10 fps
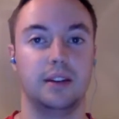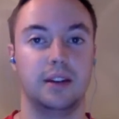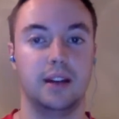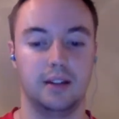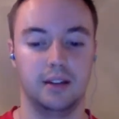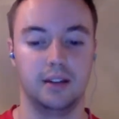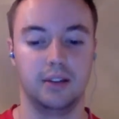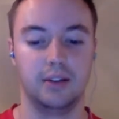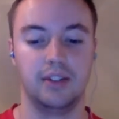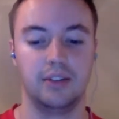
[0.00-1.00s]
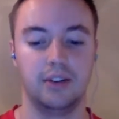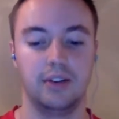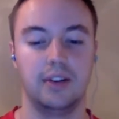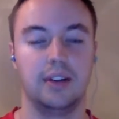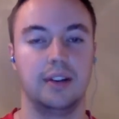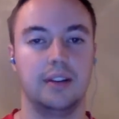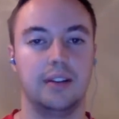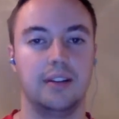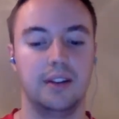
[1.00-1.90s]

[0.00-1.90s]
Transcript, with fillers: got another start, and